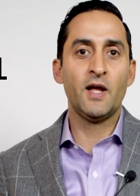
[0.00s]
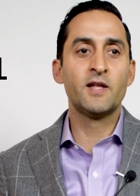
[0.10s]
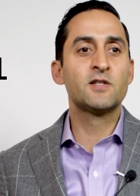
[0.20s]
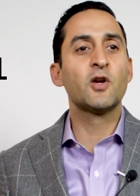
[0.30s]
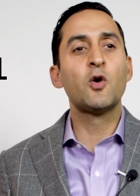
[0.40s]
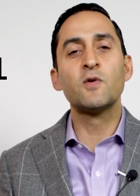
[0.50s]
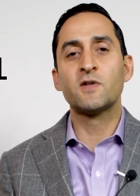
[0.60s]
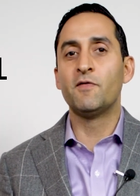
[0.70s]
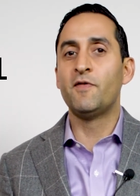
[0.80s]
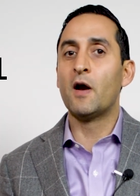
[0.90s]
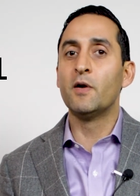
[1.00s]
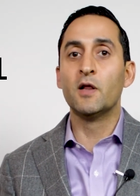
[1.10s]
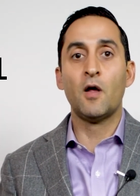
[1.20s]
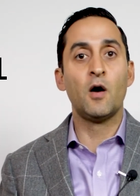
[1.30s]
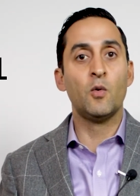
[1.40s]
It's a, it goes a very
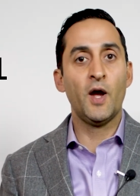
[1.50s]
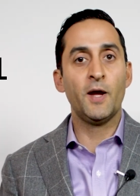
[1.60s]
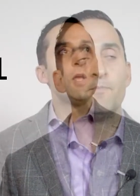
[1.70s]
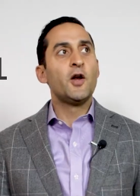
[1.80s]
long way.